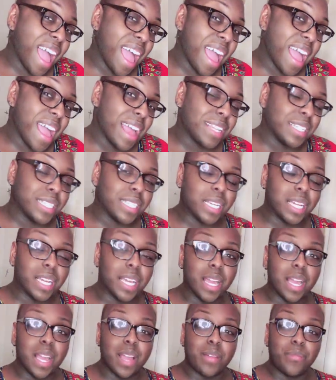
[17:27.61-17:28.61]
and
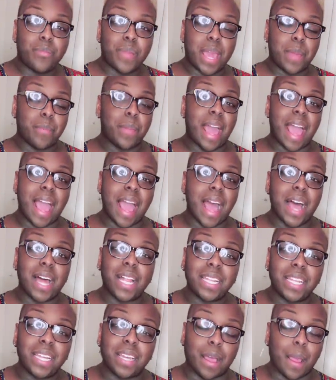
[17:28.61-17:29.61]

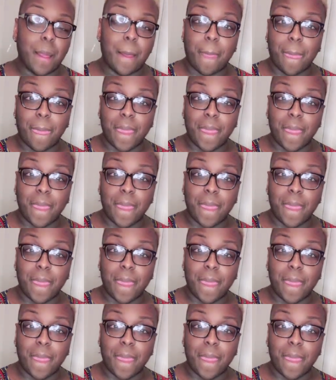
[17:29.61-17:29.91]
PayPal.